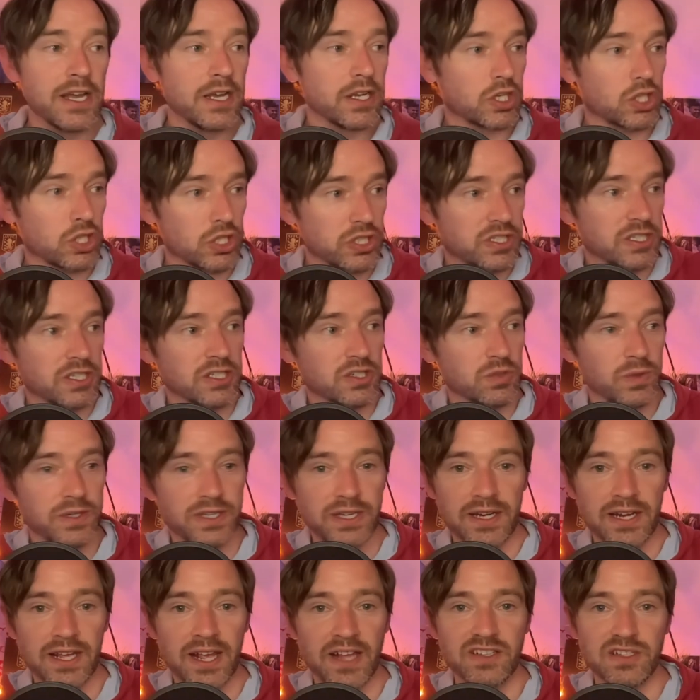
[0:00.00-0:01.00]
just as we
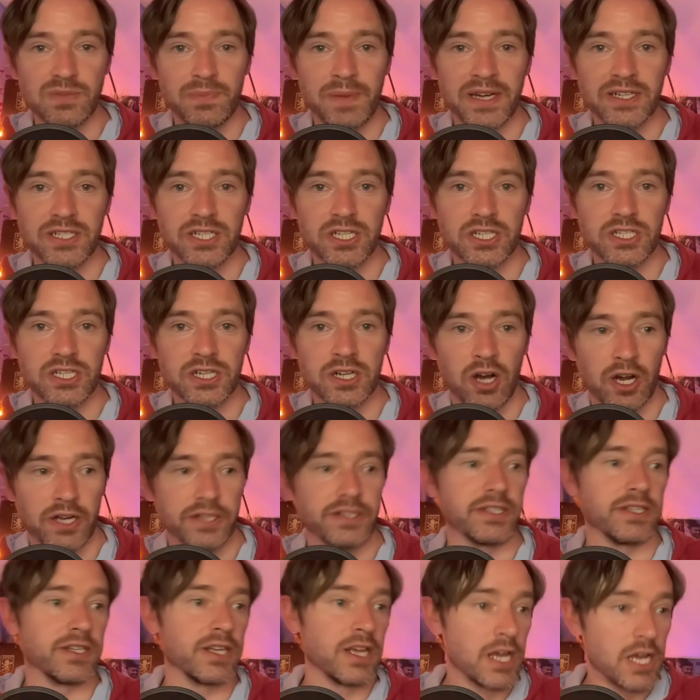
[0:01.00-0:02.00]
did against Manchester
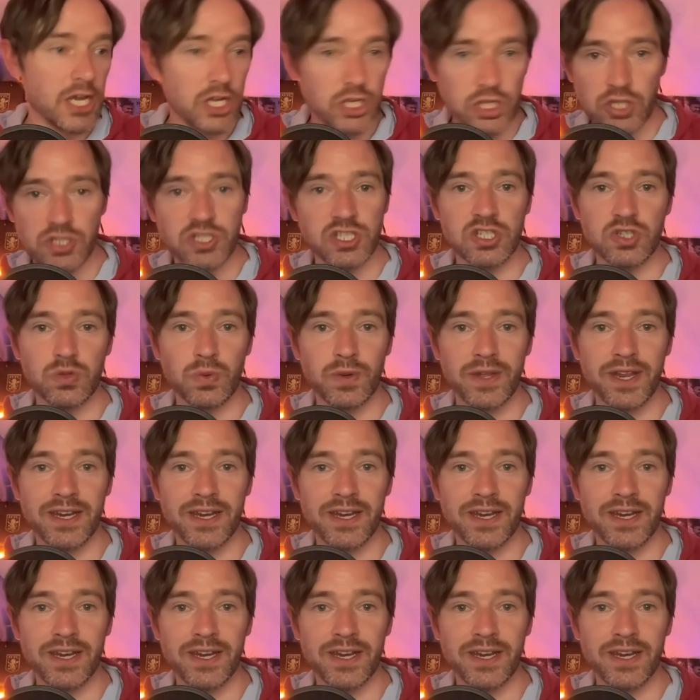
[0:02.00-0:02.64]
United, just as we